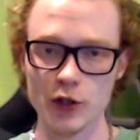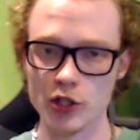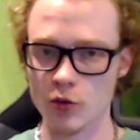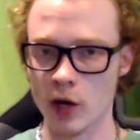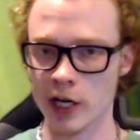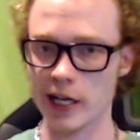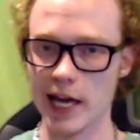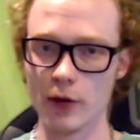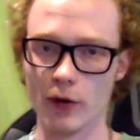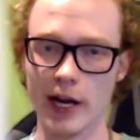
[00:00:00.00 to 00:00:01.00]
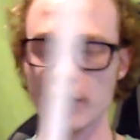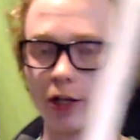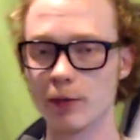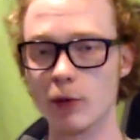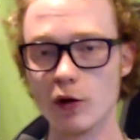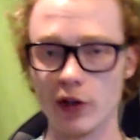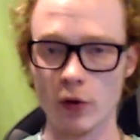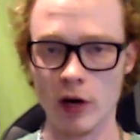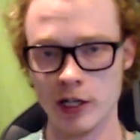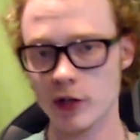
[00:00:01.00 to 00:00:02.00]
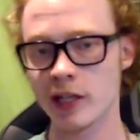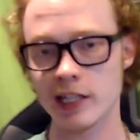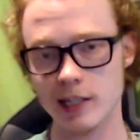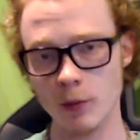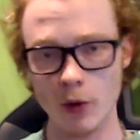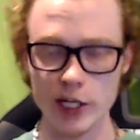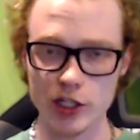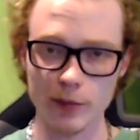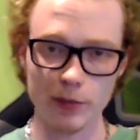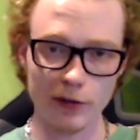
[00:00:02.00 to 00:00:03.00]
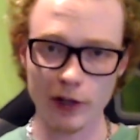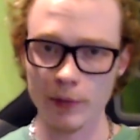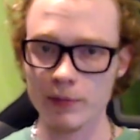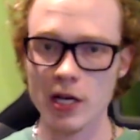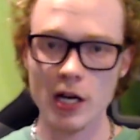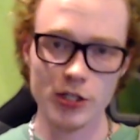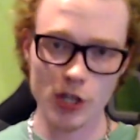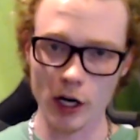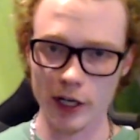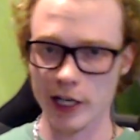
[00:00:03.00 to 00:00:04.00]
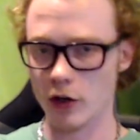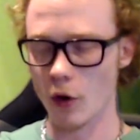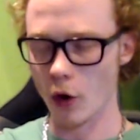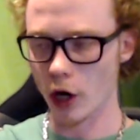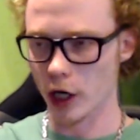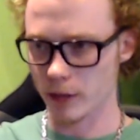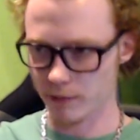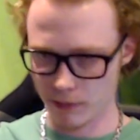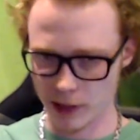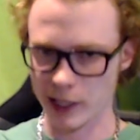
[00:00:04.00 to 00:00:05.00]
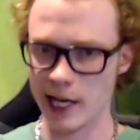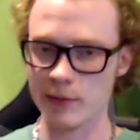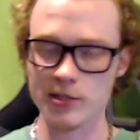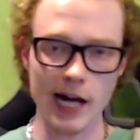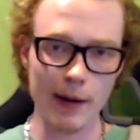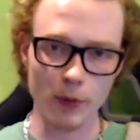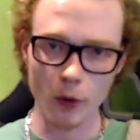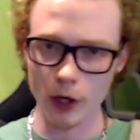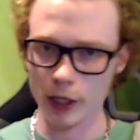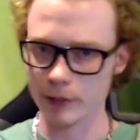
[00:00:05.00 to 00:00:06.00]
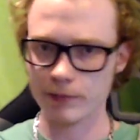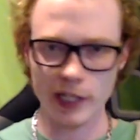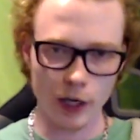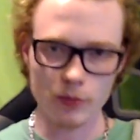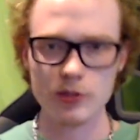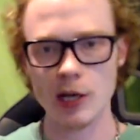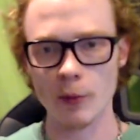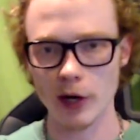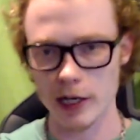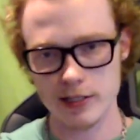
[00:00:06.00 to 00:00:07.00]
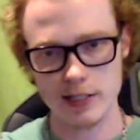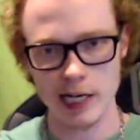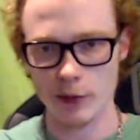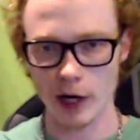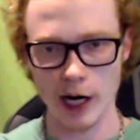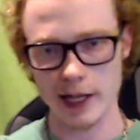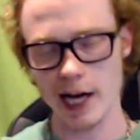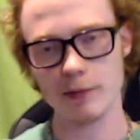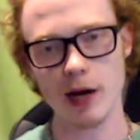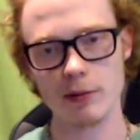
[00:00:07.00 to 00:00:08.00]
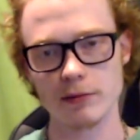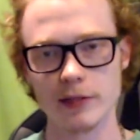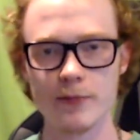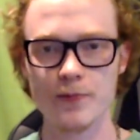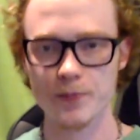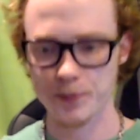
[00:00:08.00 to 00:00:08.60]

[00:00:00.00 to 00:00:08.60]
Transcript: if you just wanted a regular movie one, you can get them way cheaper from Target or GameStop or, somewhere else, anywhere online probably.